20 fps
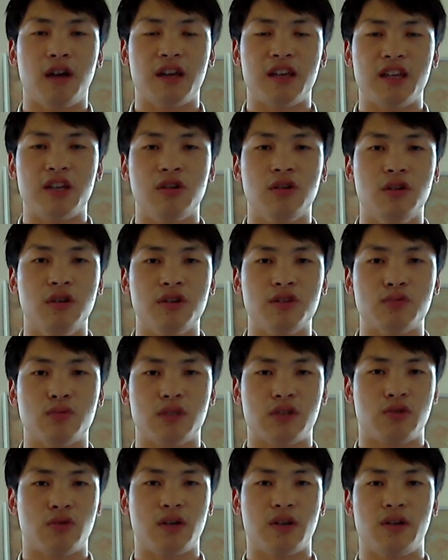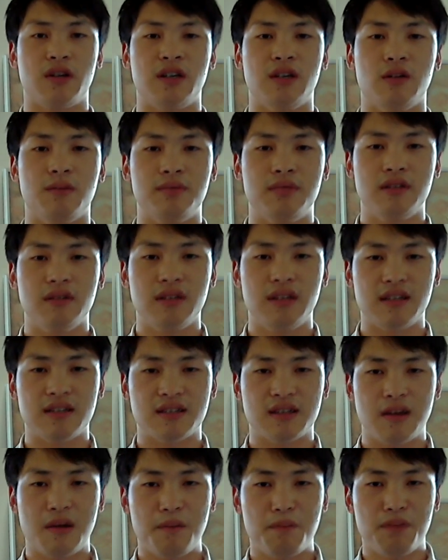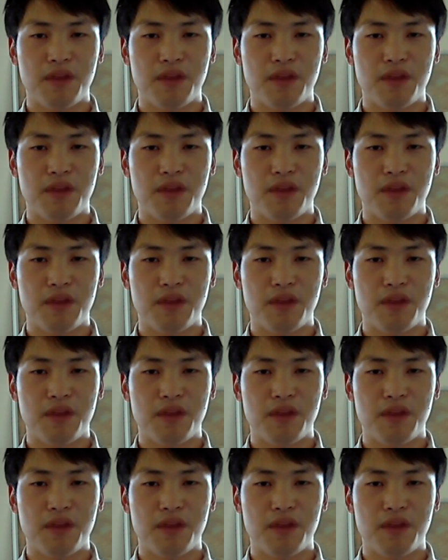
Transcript: heroes with Trigger Heal abilities.